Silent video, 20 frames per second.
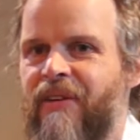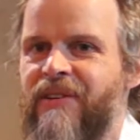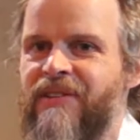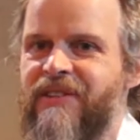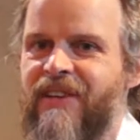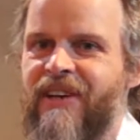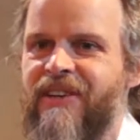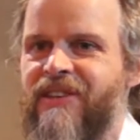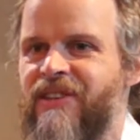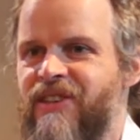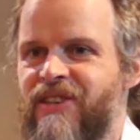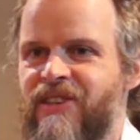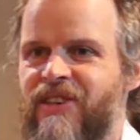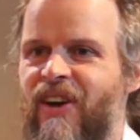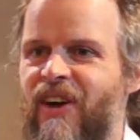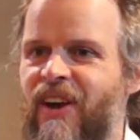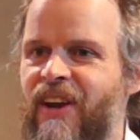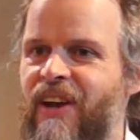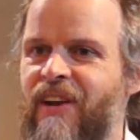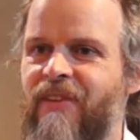is going to
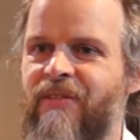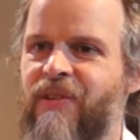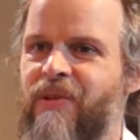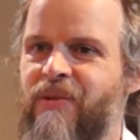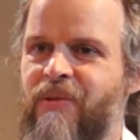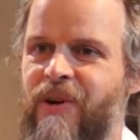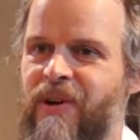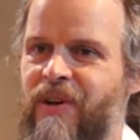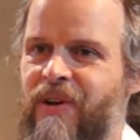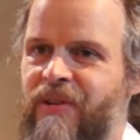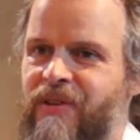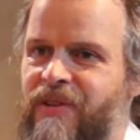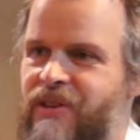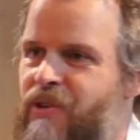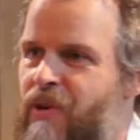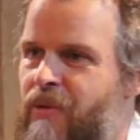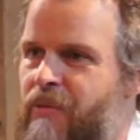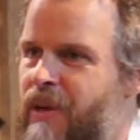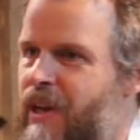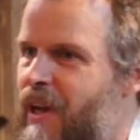shine over the world. You'll
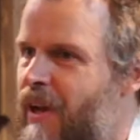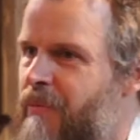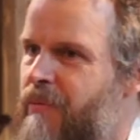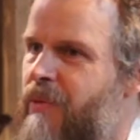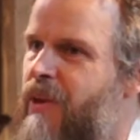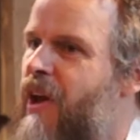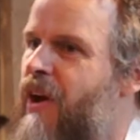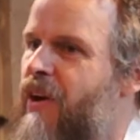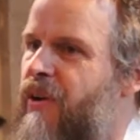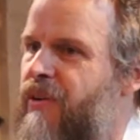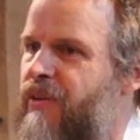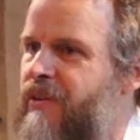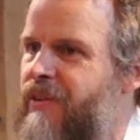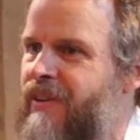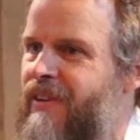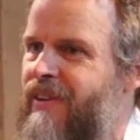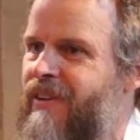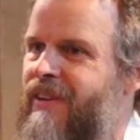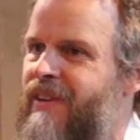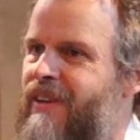become known.
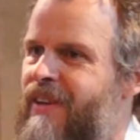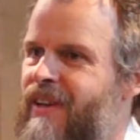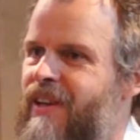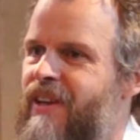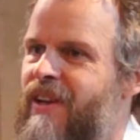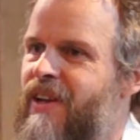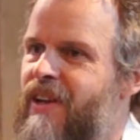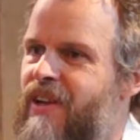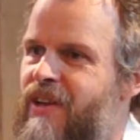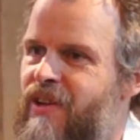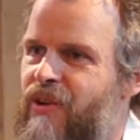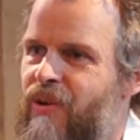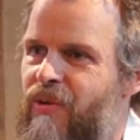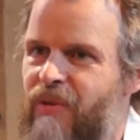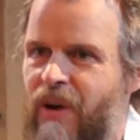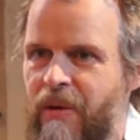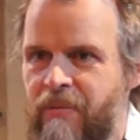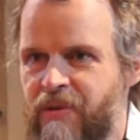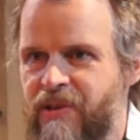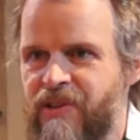Your
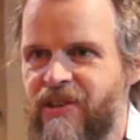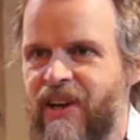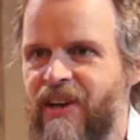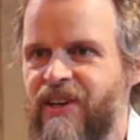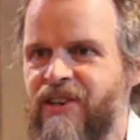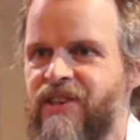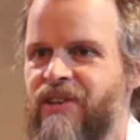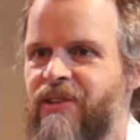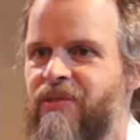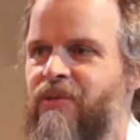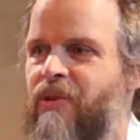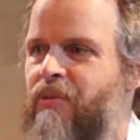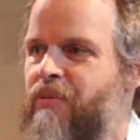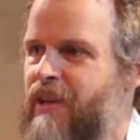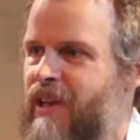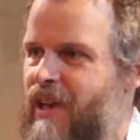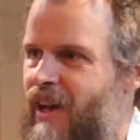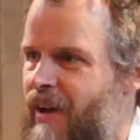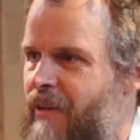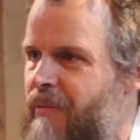reputation will
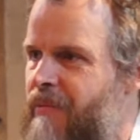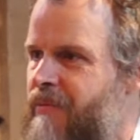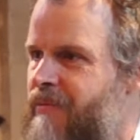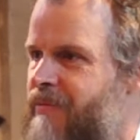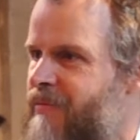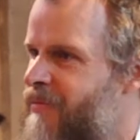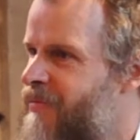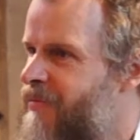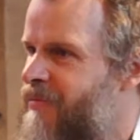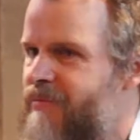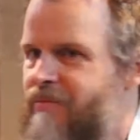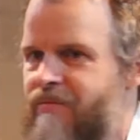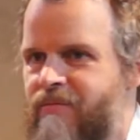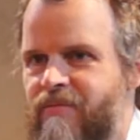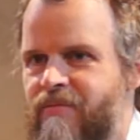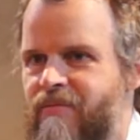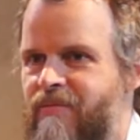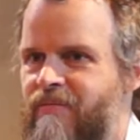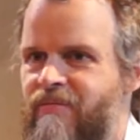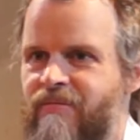become
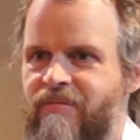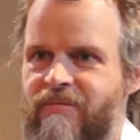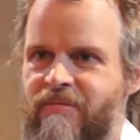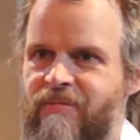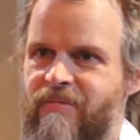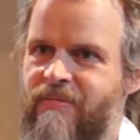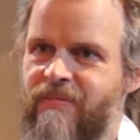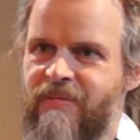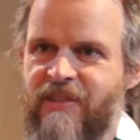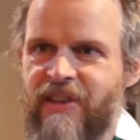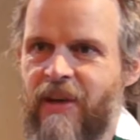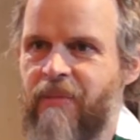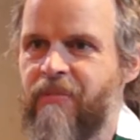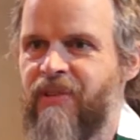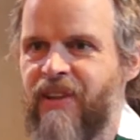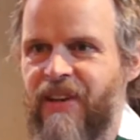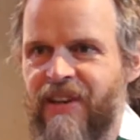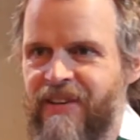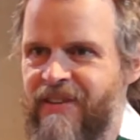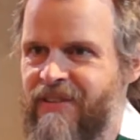
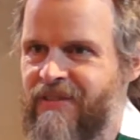something.